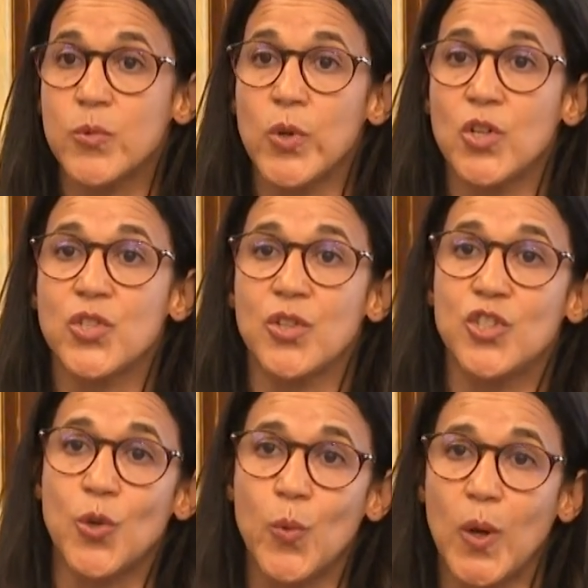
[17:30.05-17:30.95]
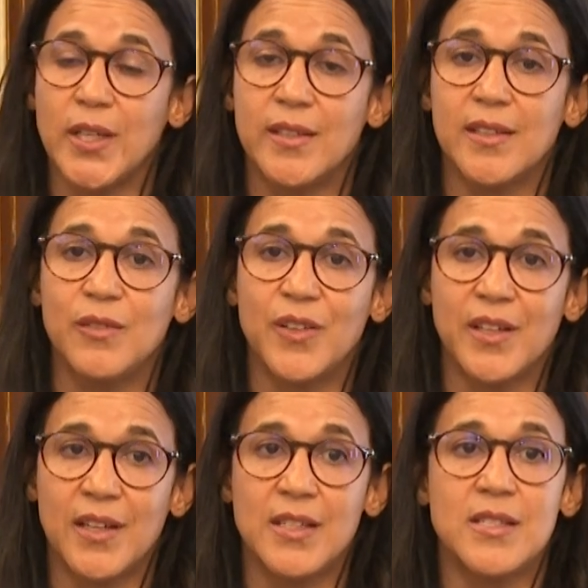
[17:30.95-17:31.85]
We also did some qualitative
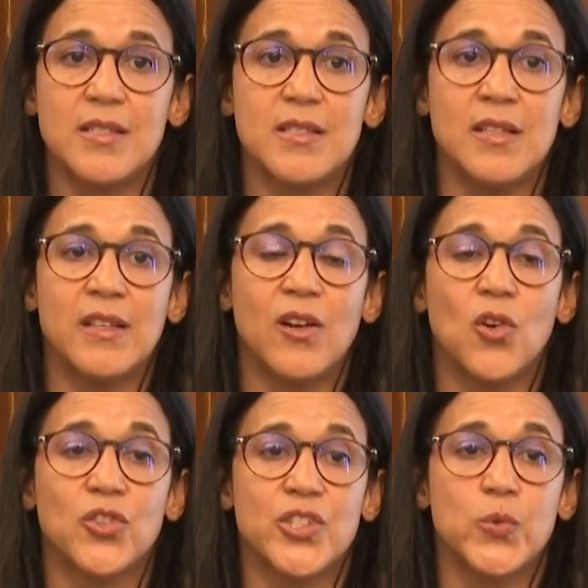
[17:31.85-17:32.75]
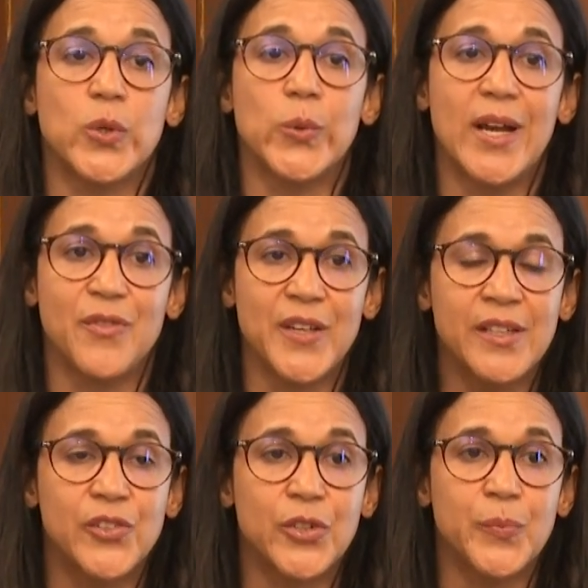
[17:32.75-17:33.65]
analysis in the countries where we have
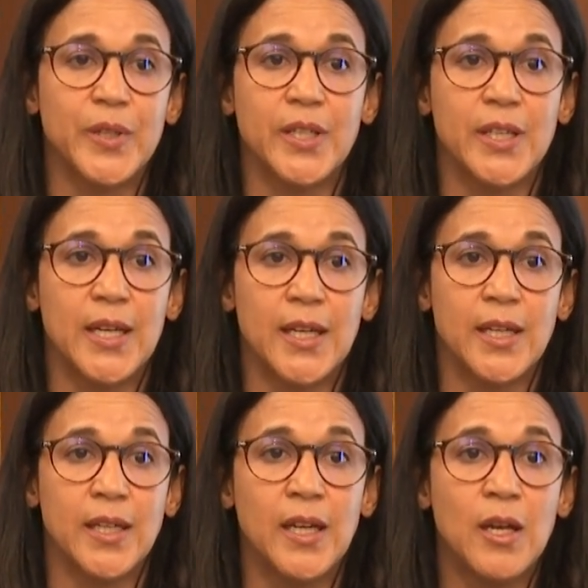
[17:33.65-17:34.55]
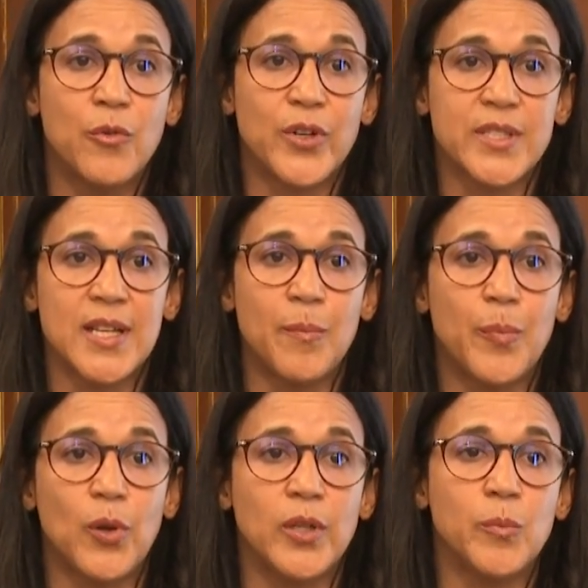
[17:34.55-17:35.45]
intervened. And for
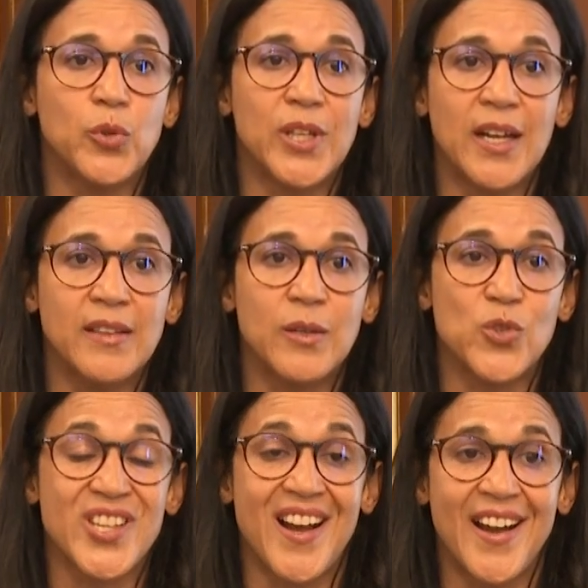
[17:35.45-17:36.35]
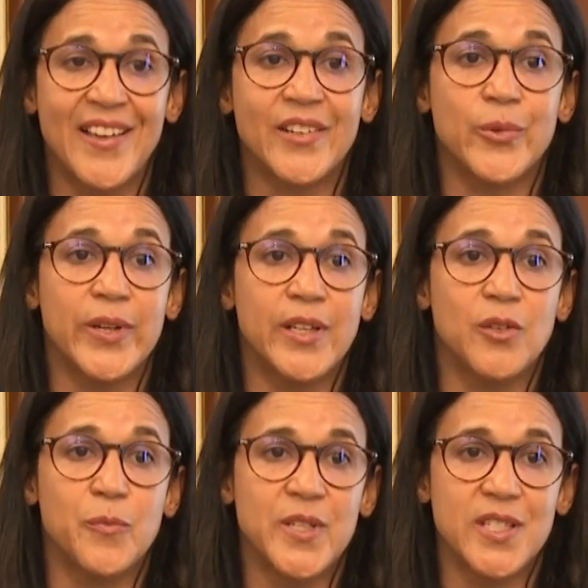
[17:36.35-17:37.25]
example, in Bhutan, there was a higher rate
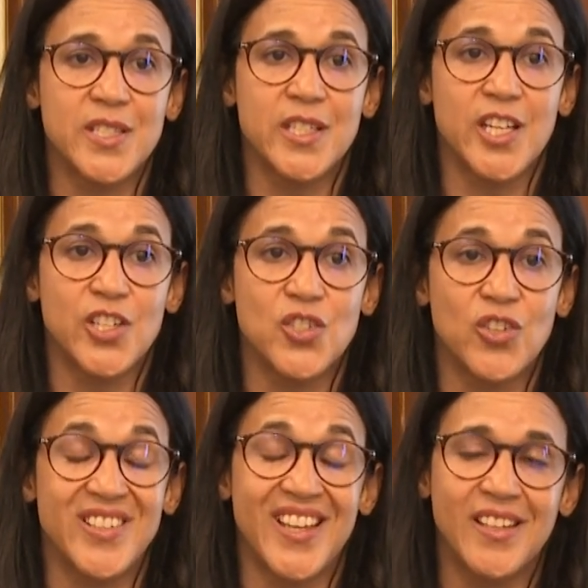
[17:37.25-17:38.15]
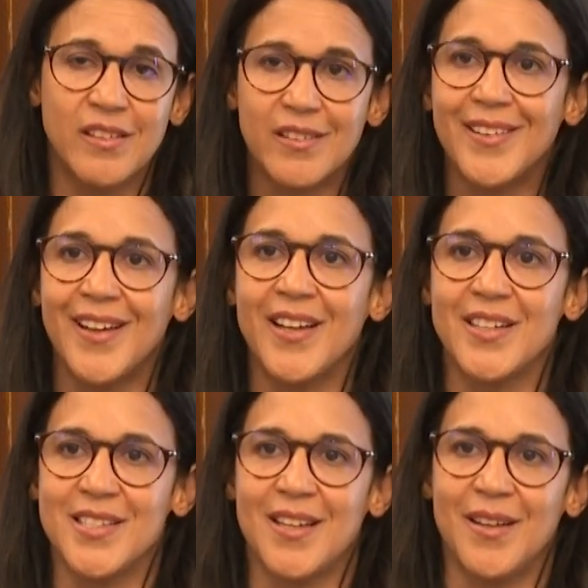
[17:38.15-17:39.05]
of business creation. In the hinterland,
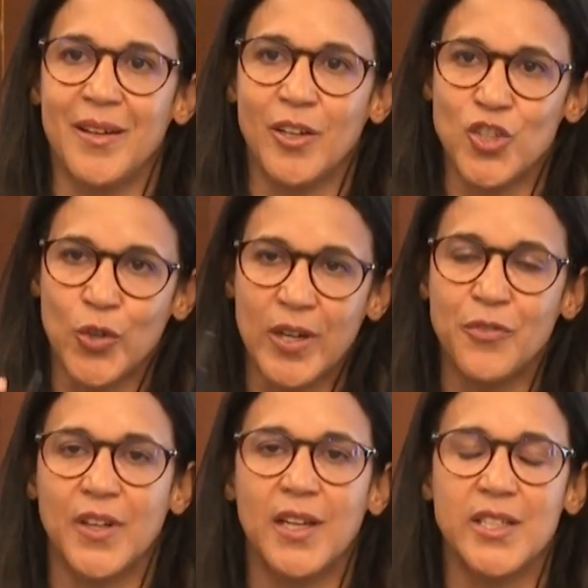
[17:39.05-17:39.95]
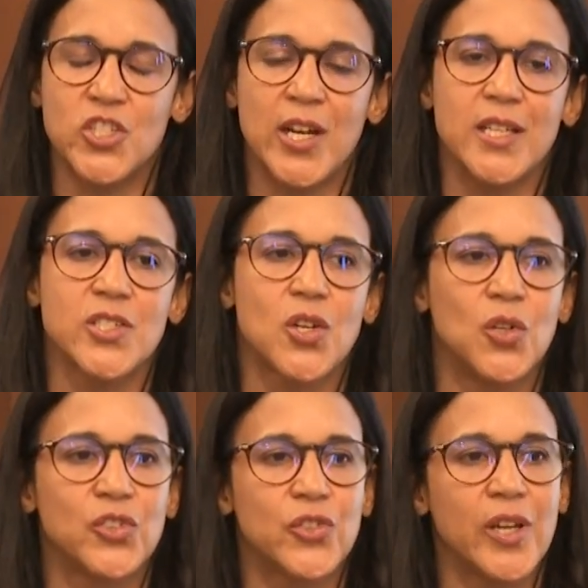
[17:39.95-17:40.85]
it's a geographically challenged
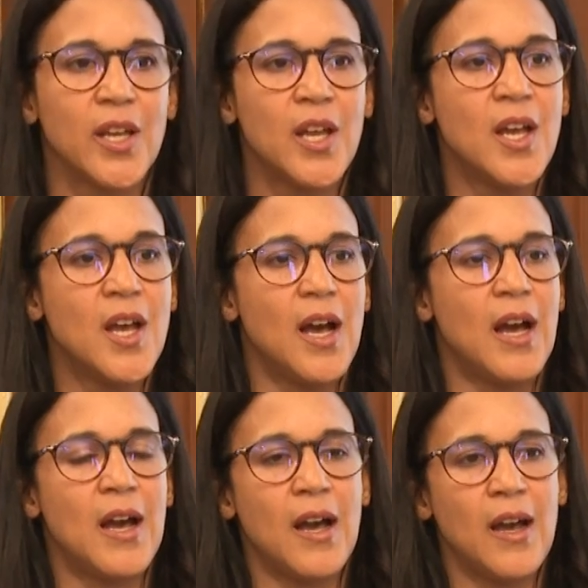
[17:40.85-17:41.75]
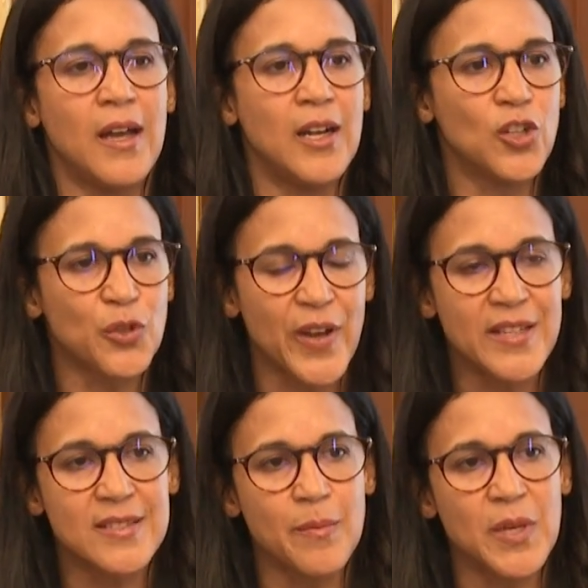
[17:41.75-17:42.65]
country. A lot of
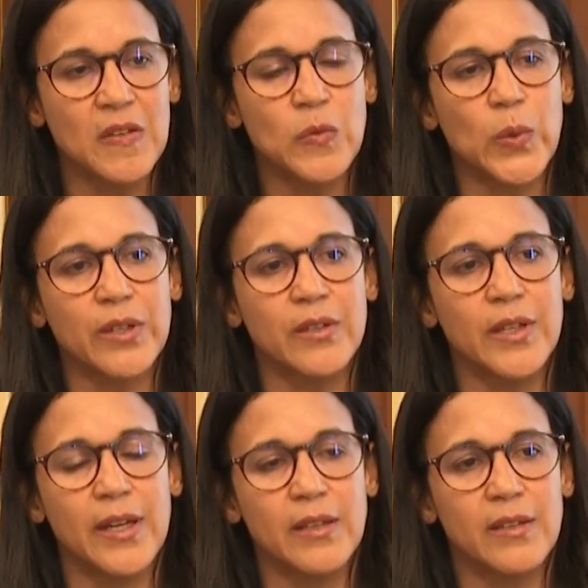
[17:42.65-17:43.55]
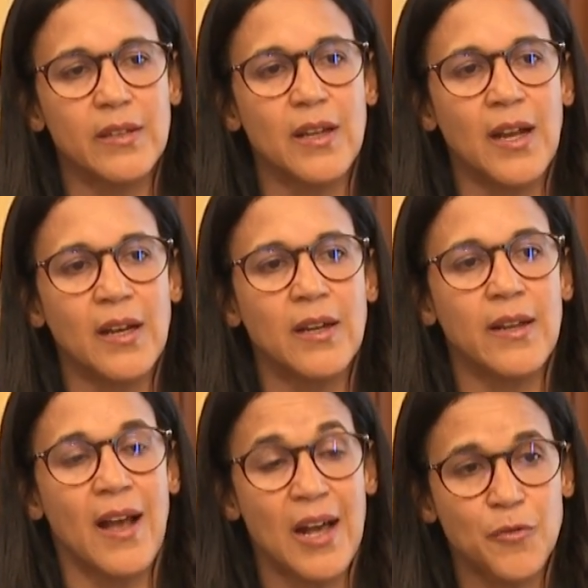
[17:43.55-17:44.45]
SMEs were created, and
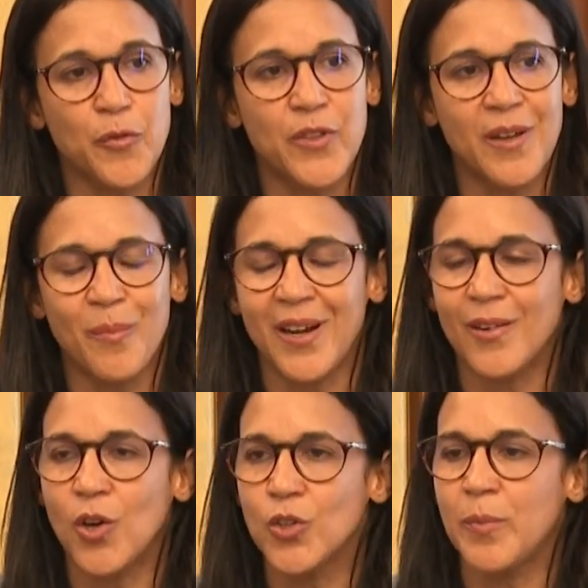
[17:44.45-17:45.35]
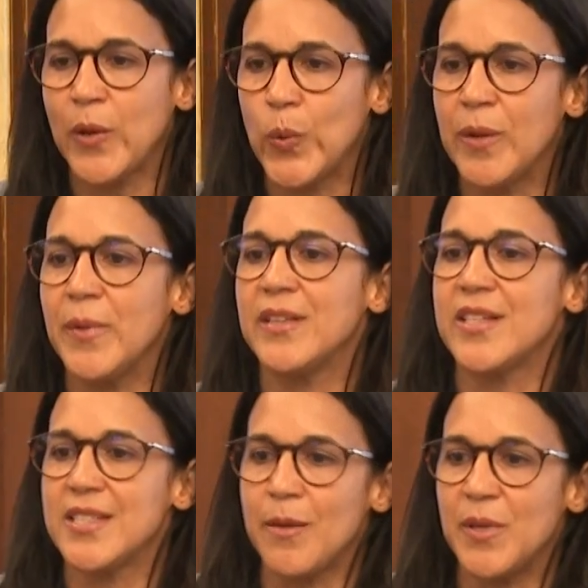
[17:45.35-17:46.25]
half of them are owned by women, the
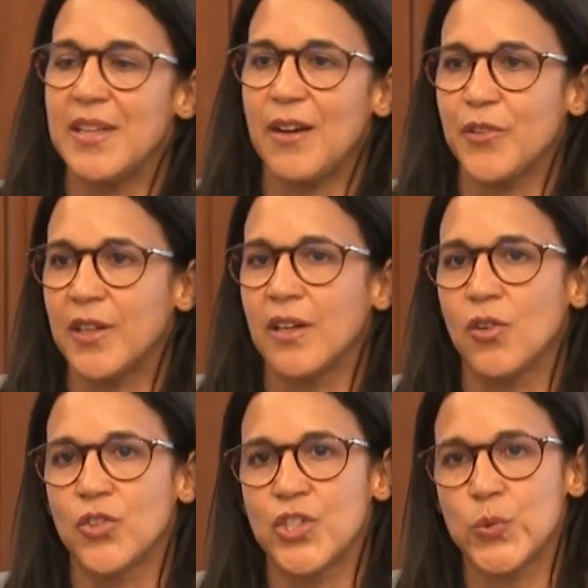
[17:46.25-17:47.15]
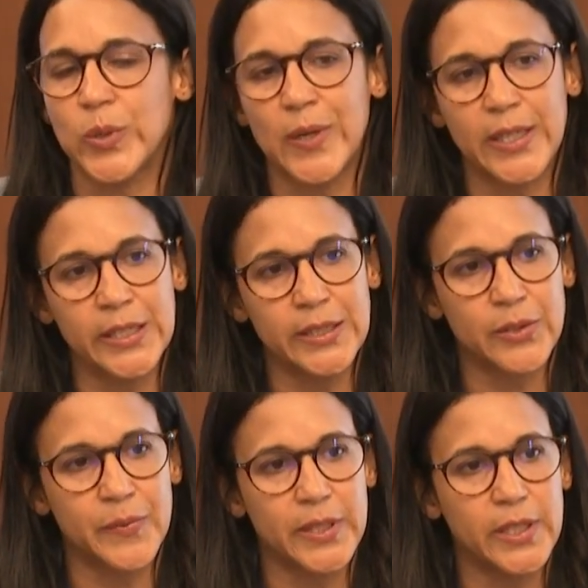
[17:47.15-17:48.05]
same in the African countries where we are
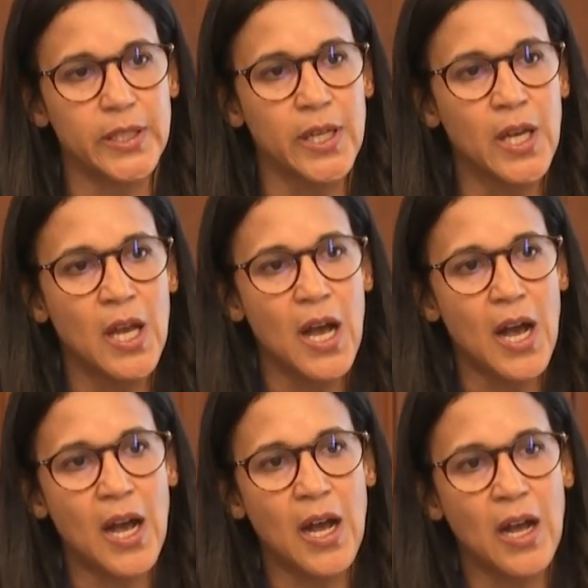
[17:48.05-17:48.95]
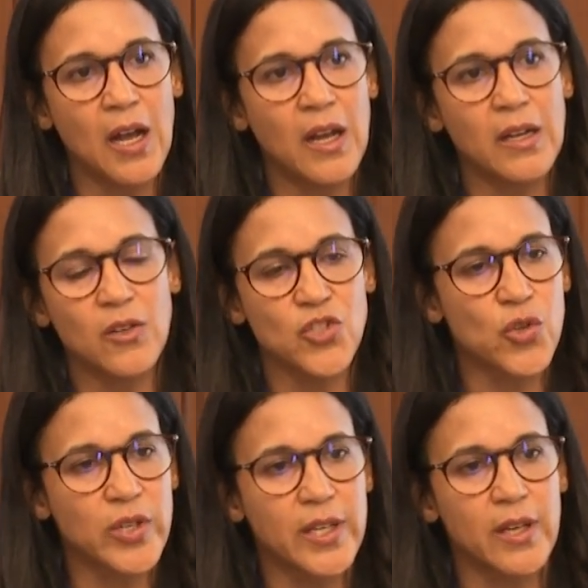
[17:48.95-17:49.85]
intervening. And
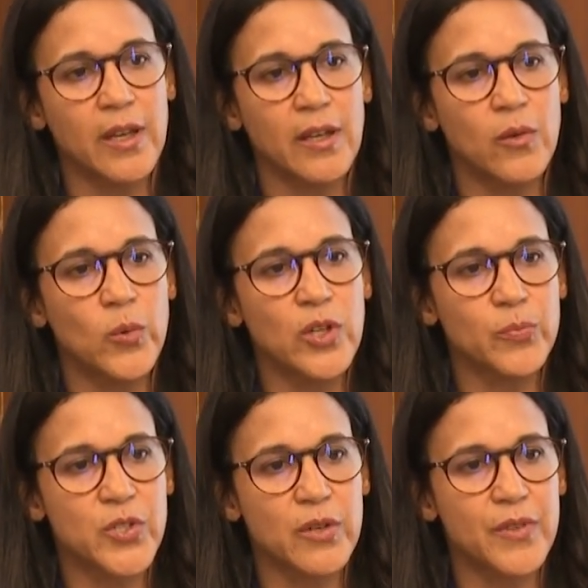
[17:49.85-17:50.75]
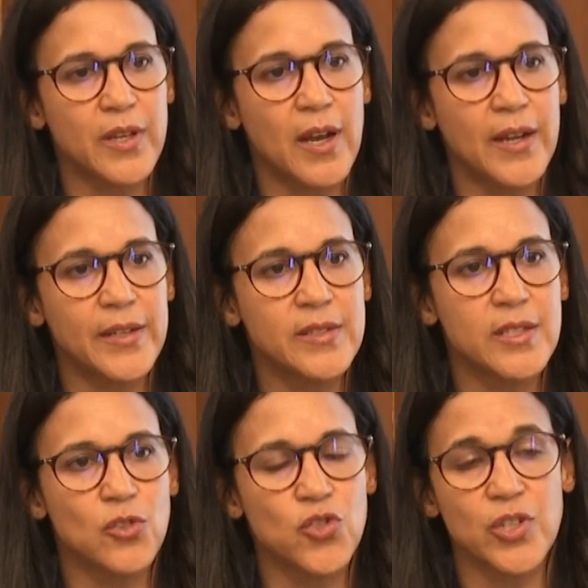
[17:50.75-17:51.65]
also, we observed the higher
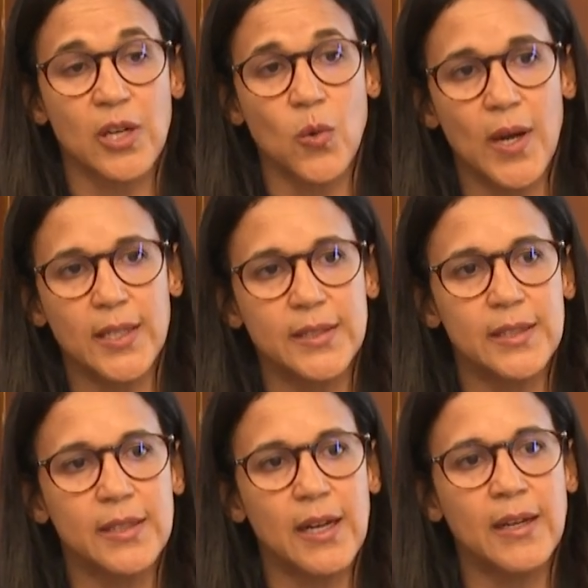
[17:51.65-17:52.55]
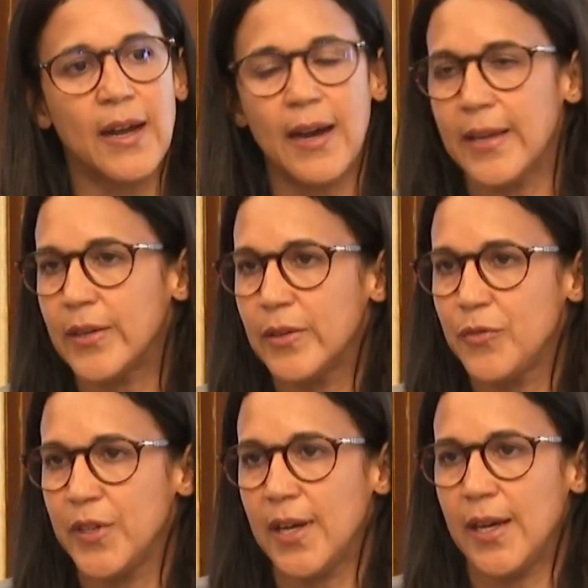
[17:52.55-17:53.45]
institutional quality and higher
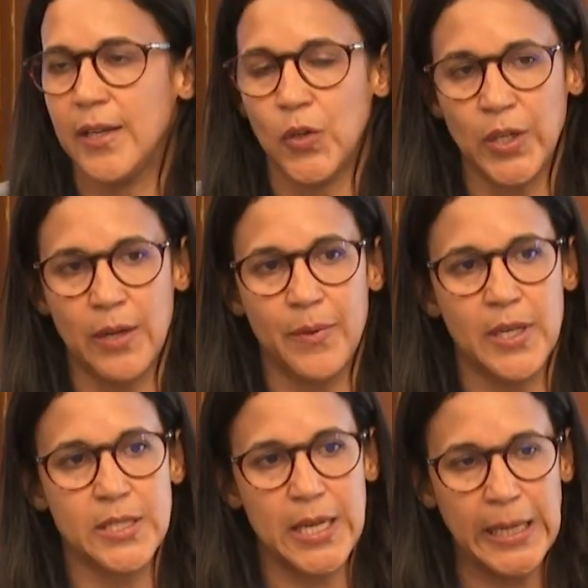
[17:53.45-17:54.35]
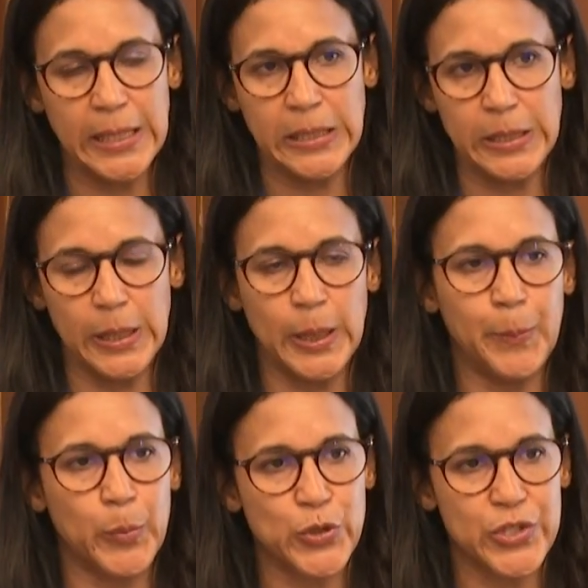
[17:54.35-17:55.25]
FDI, on average
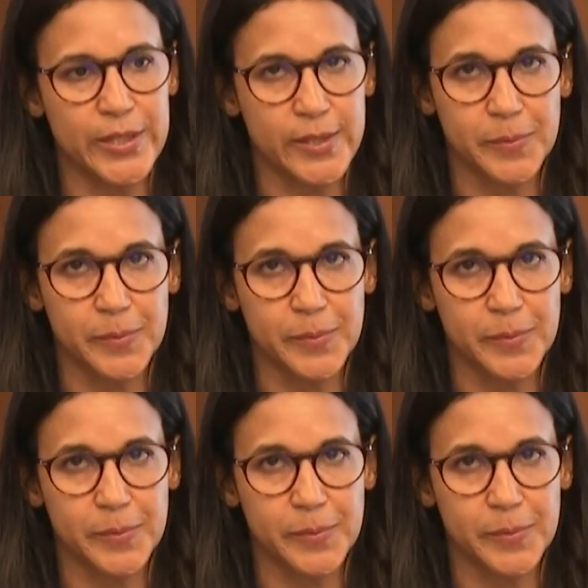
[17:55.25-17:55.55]
8%.